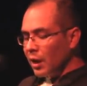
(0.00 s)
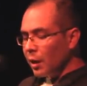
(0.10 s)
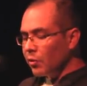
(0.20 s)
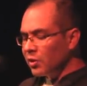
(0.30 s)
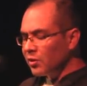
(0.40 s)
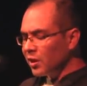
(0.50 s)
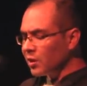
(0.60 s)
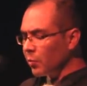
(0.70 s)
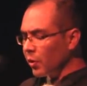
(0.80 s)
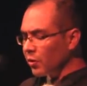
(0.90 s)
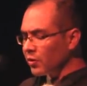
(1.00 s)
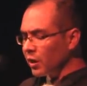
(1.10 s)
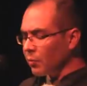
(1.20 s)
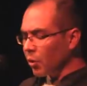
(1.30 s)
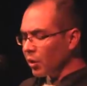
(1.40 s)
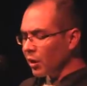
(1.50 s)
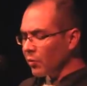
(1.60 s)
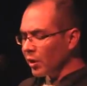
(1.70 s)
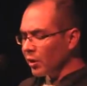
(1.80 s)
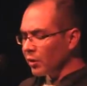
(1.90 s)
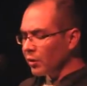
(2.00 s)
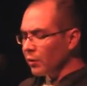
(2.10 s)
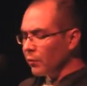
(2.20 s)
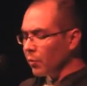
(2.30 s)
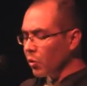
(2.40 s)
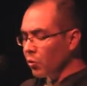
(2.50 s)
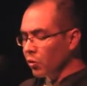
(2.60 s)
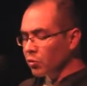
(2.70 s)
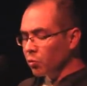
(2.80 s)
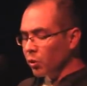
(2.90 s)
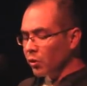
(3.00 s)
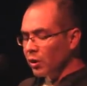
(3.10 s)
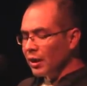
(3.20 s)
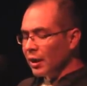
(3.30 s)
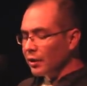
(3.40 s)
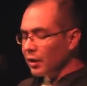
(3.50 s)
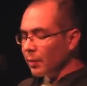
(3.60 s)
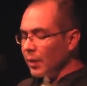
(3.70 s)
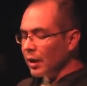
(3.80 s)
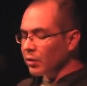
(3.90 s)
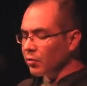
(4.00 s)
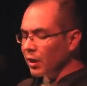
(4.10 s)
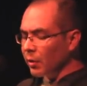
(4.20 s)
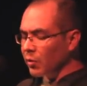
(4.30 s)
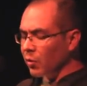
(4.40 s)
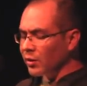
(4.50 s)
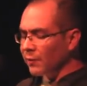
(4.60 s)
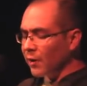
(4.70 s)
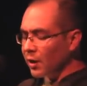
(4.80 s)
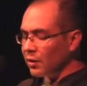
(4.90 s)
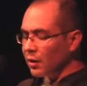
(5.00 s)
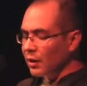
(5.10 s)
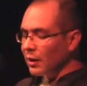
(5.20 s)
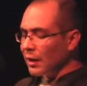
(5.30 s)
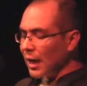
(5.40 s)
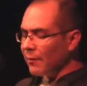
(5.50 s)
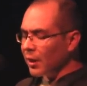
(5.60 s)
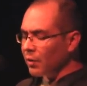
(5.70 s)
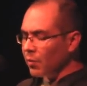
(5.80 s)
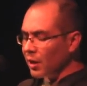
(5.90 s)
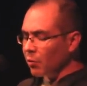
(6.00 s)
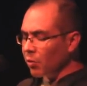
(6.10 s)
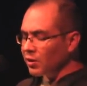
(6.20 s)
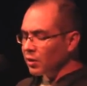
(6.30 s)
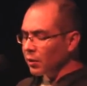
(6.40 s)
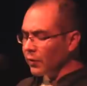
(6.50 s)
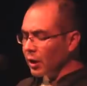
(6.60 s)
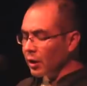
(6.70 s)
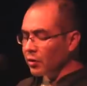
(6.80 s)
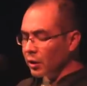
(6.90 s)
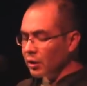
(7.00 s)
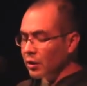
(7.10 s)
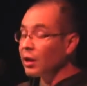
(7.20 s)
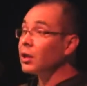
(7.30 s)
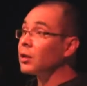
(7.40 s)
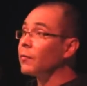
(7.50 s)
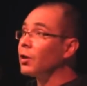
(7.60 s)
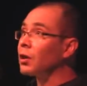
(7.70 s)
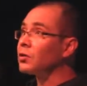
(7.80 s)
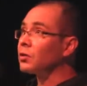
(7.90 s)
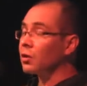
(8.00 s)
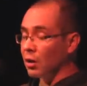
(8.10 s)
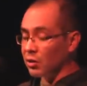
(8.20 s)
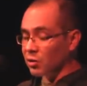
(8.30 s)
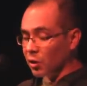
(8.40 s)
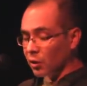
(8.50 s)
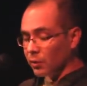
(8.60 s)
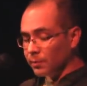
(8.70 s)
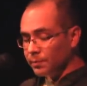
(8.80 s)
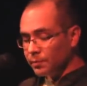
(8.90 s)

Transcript: Ever since his parents had brought him here from who knows where and then abandoned him to his fate, life had been a question of counting the days of dust and sun.